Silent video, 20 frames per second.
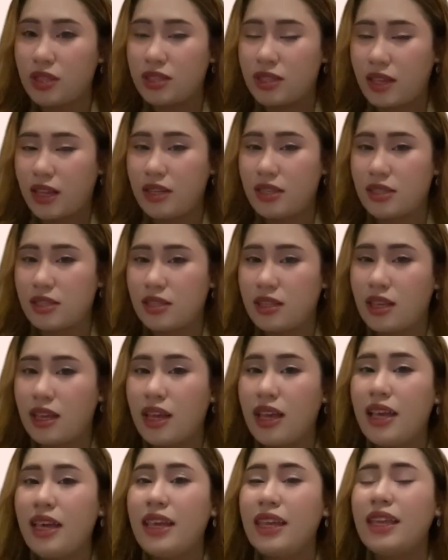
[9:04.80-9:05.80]
studies.
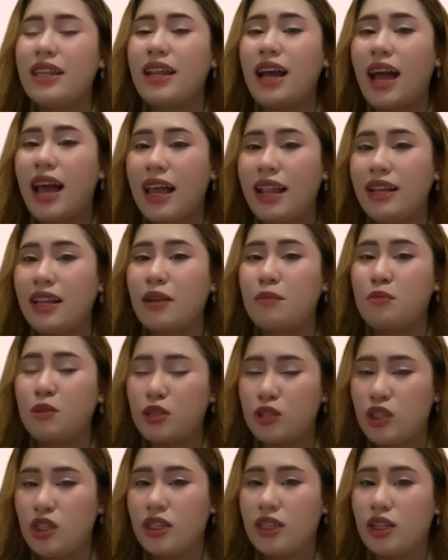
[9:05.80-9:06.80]
It highlights
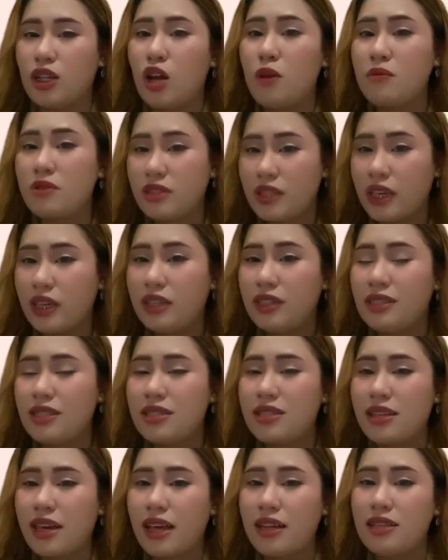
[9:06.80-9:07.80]
practical
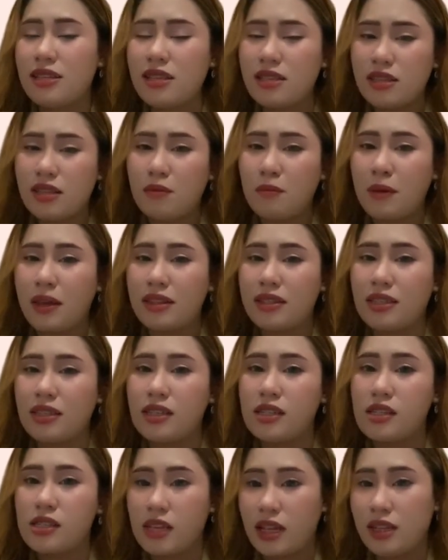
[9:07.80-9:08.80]
obstacles and
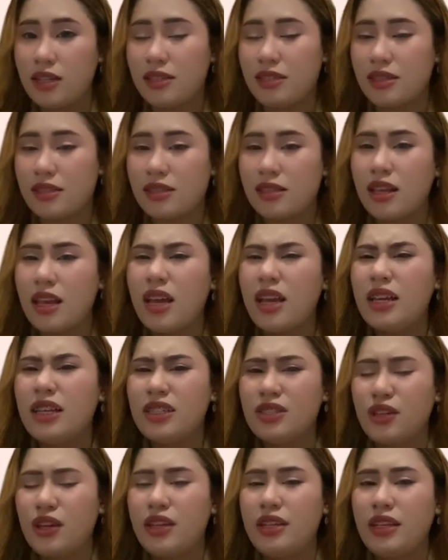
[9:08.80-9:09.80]
systematic challenges,
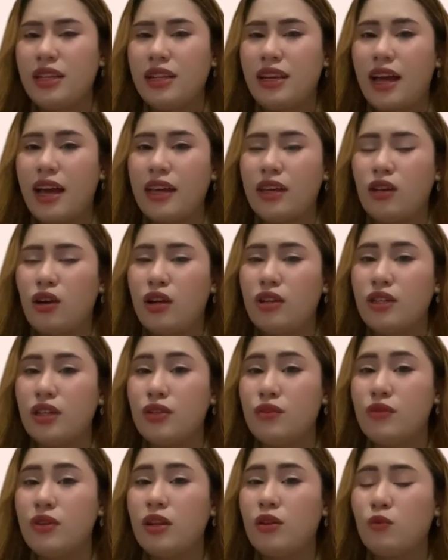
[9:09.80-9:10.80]
shedding light on the
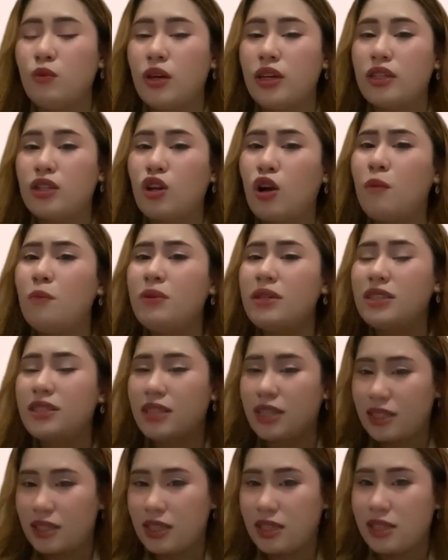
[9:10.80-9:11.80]
real-world
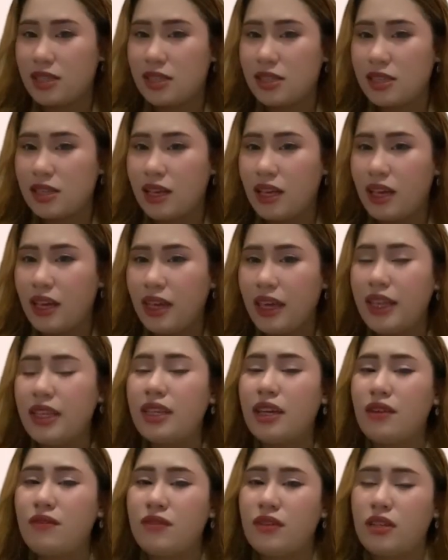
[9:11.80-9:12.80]
complexities in the
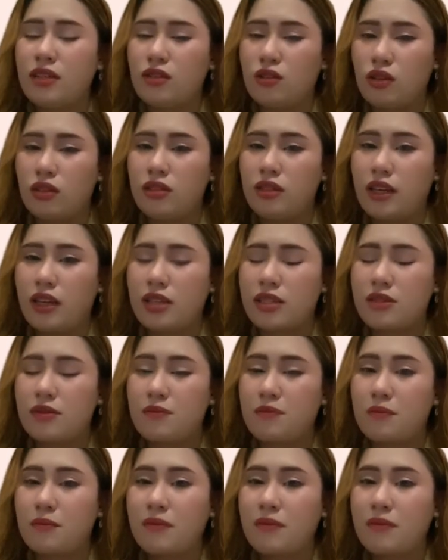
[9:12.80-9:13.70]
African context.